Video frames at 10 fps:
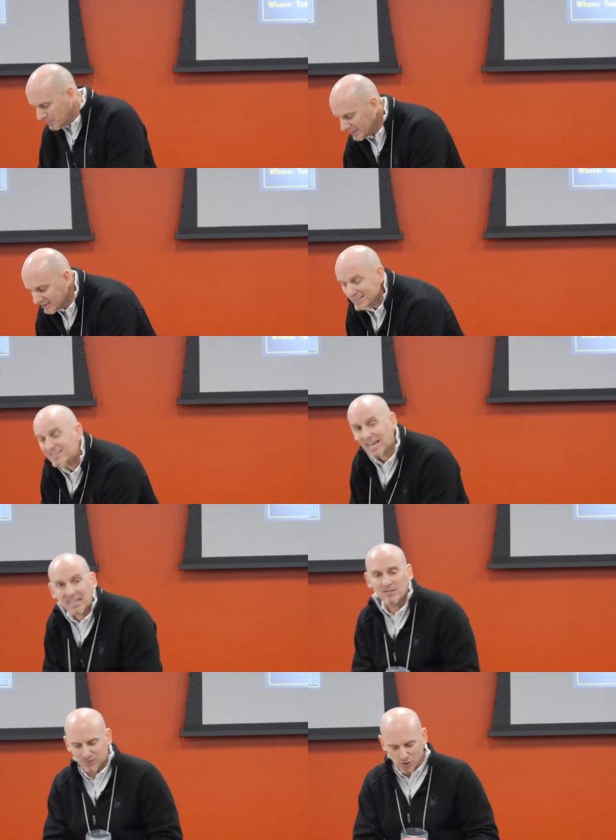But then the
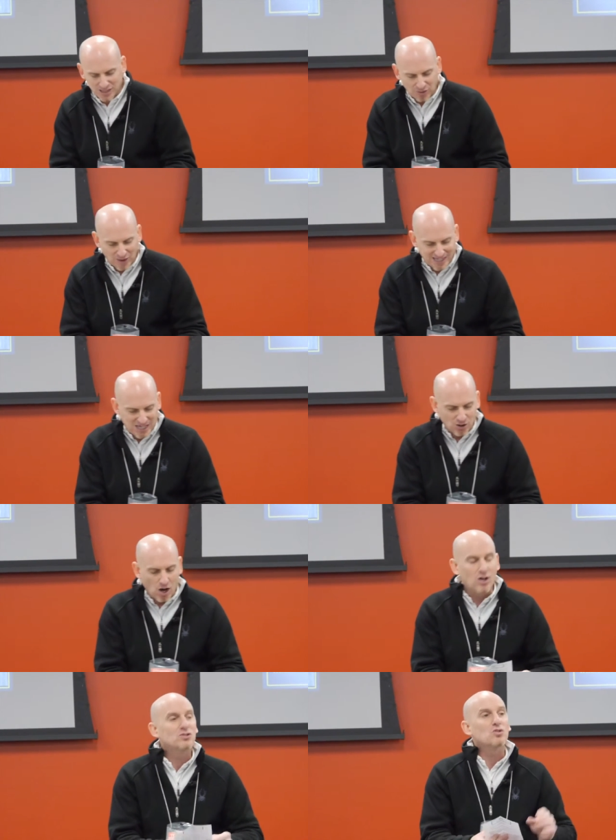second verse, I think, here
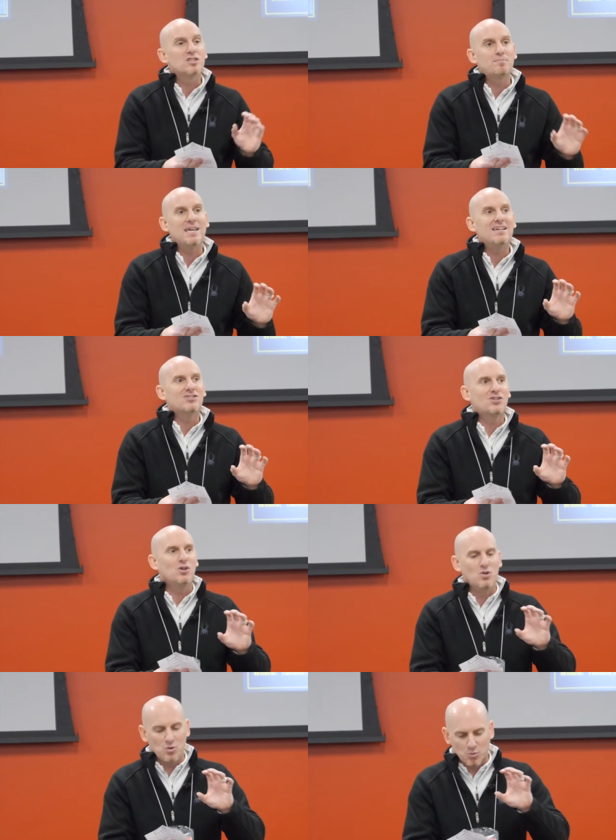also speaks
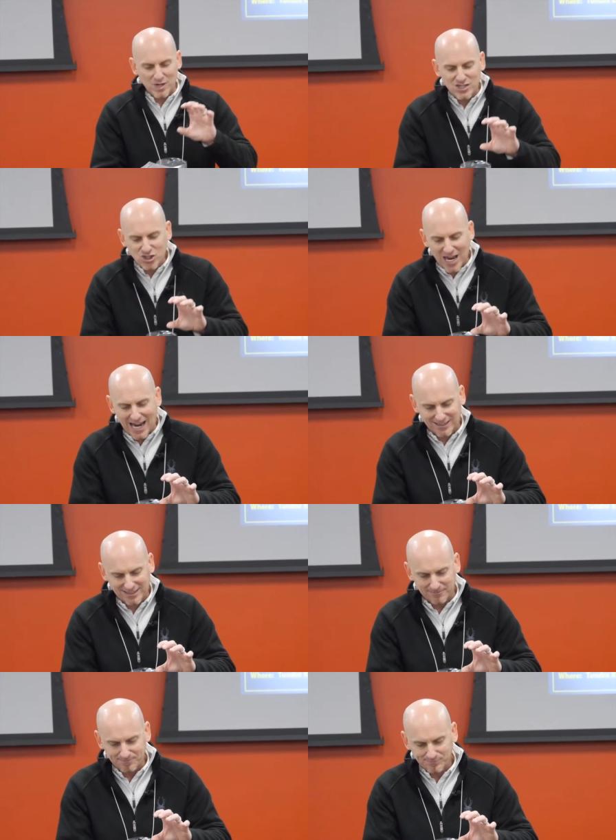to reject.